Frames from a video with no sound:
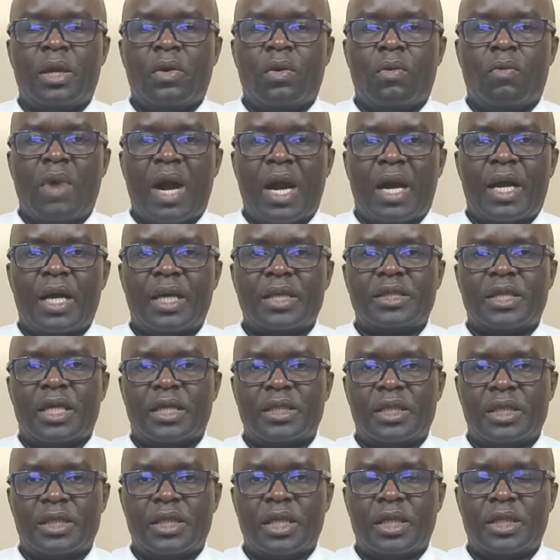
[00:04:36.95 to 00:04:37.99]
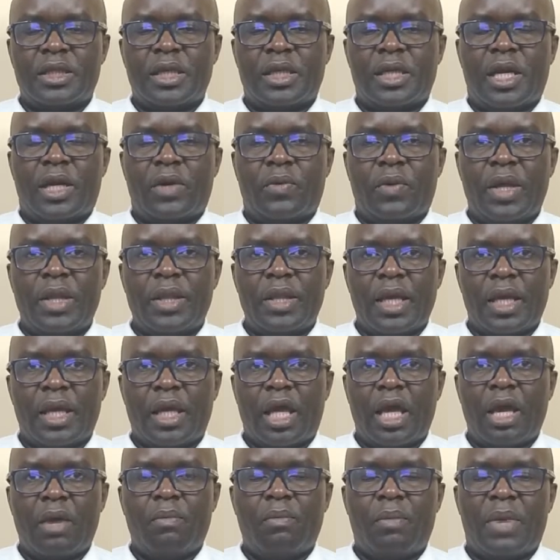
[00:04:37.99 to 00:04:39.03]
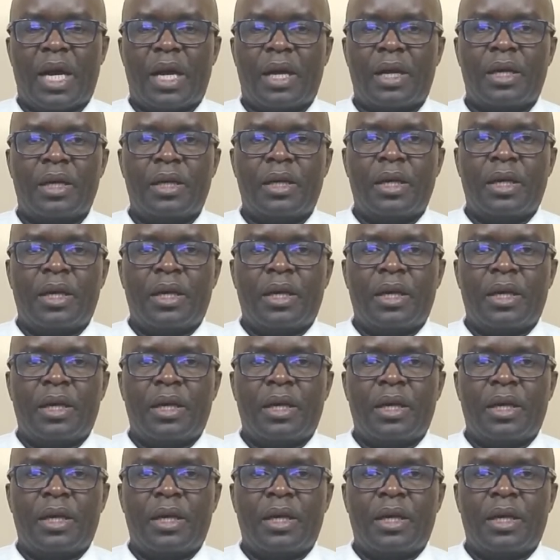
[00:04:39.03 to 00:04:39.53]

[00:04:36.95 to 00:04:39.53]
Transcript: workers agitated, and when they came back,